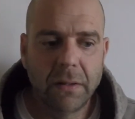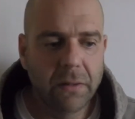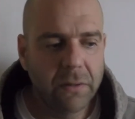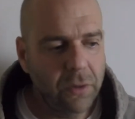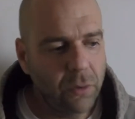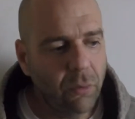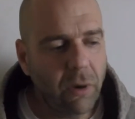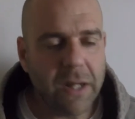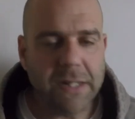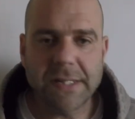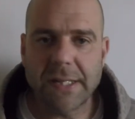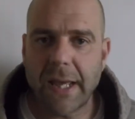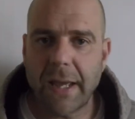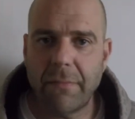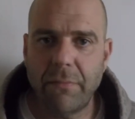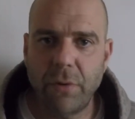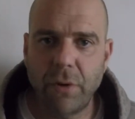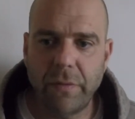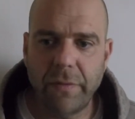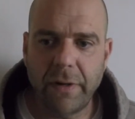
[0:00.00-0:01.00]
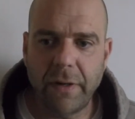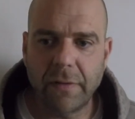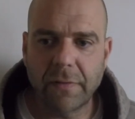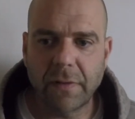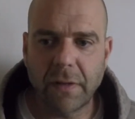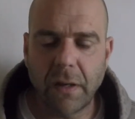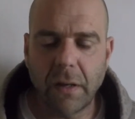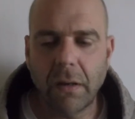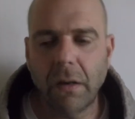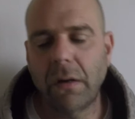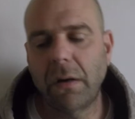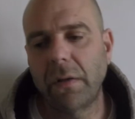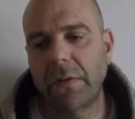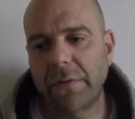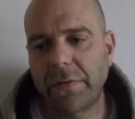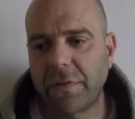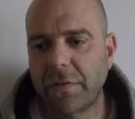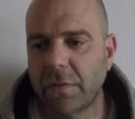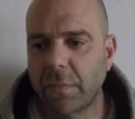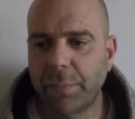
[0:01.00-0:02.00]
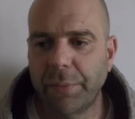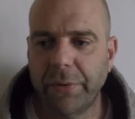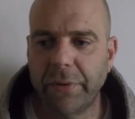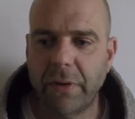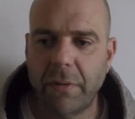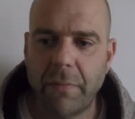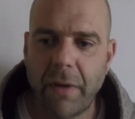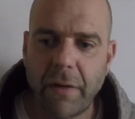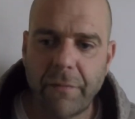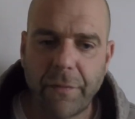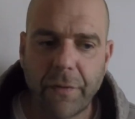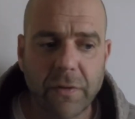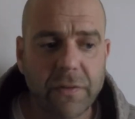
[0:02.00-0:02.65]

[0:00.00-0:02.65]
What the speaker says: You watch that movie and it's like, oh, this is a brilliant metaphor.